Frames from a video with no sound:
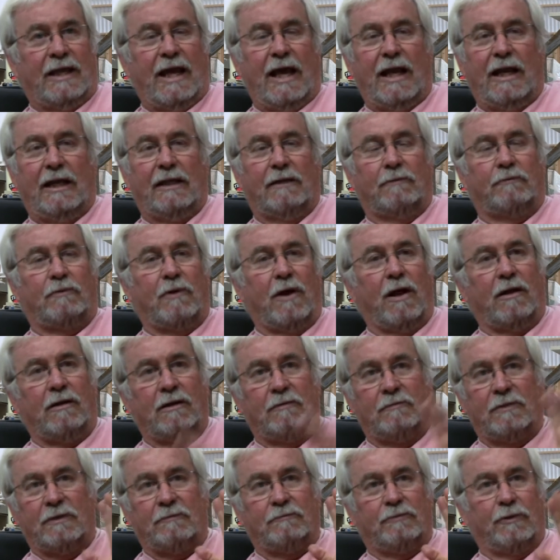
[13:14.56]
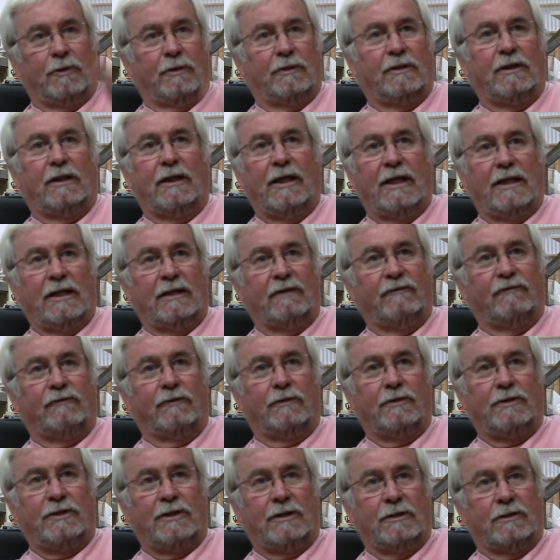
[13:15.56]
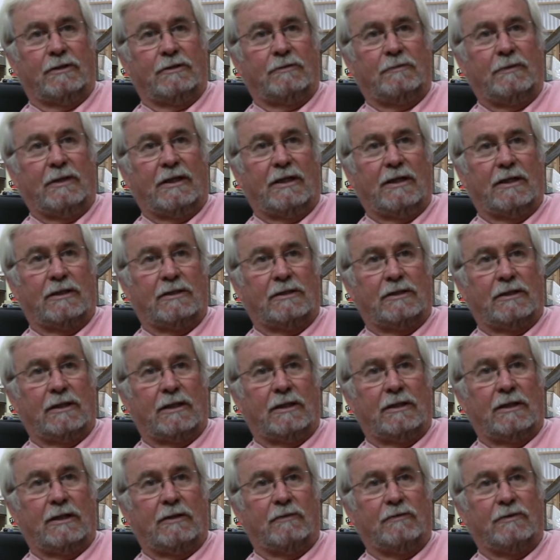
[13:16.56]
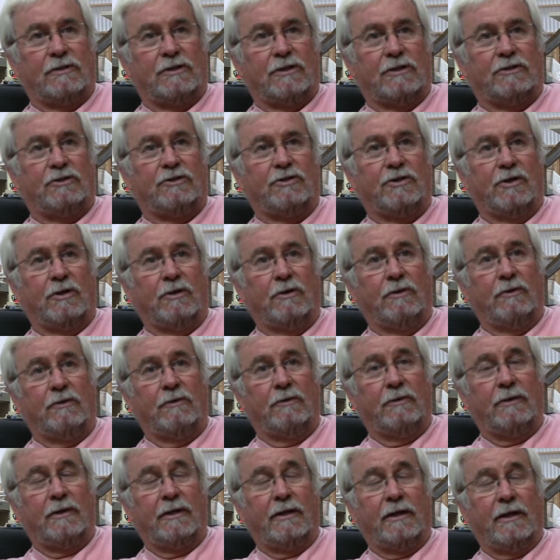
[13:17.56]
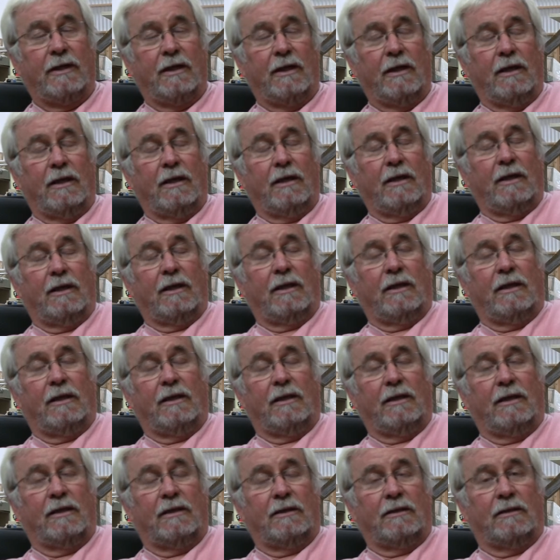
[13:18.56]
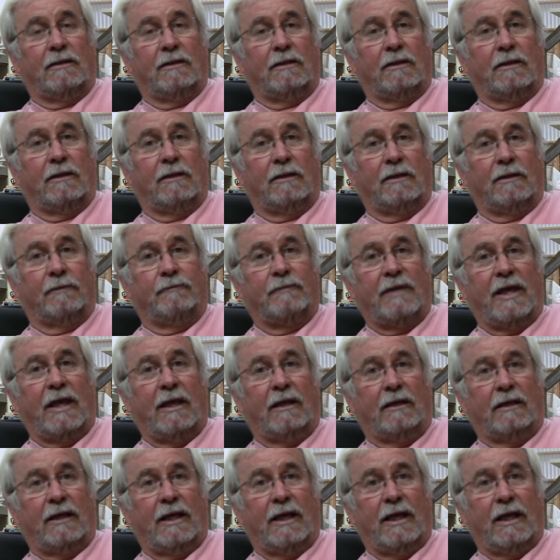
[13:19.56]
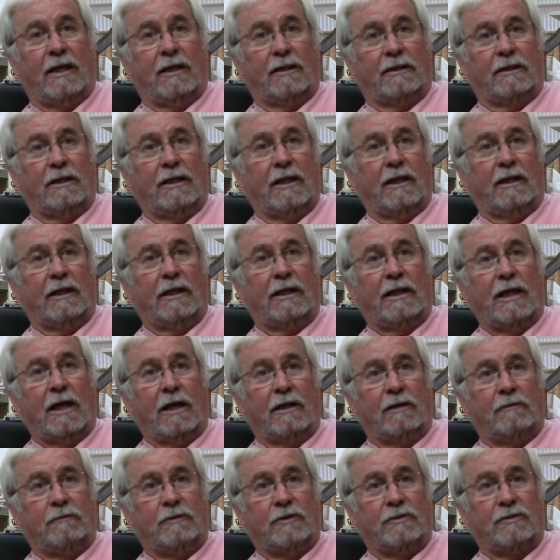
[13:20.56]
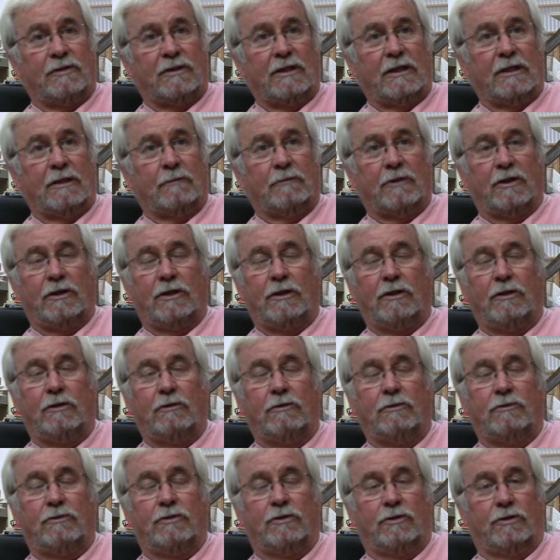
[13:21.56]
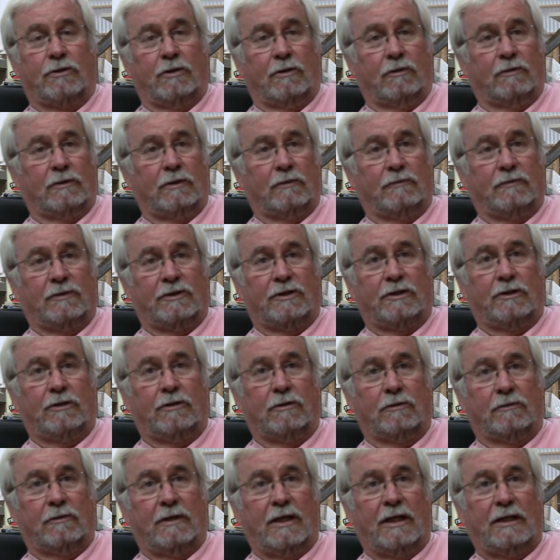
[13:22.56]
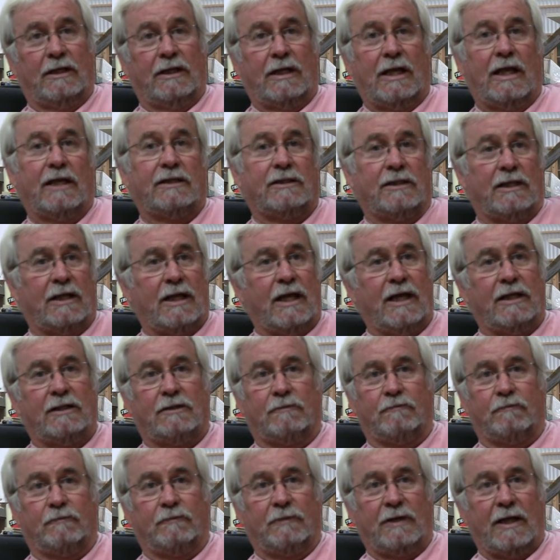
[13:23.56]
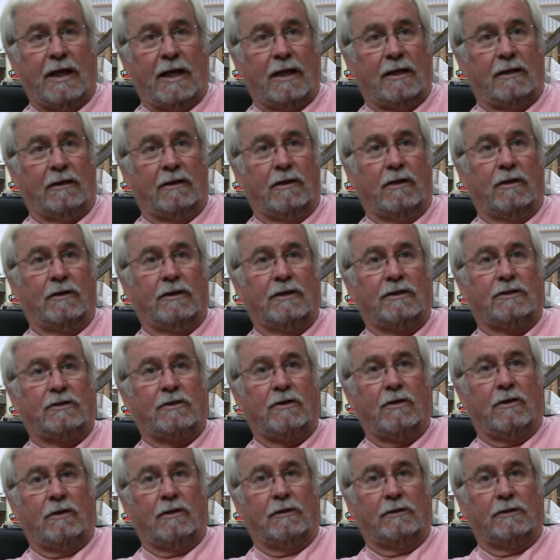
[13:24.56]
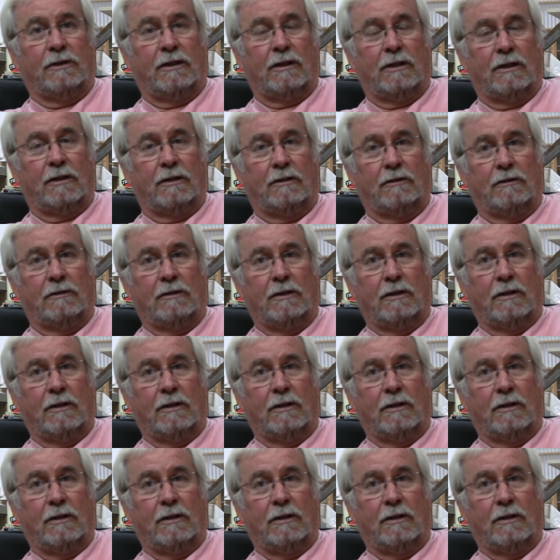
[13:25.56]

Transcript: had probably been percolating for years, because there was a show in L.A. at the L.A. County Museum, a huge show that was curated. It has a nice catalog. It's called, oh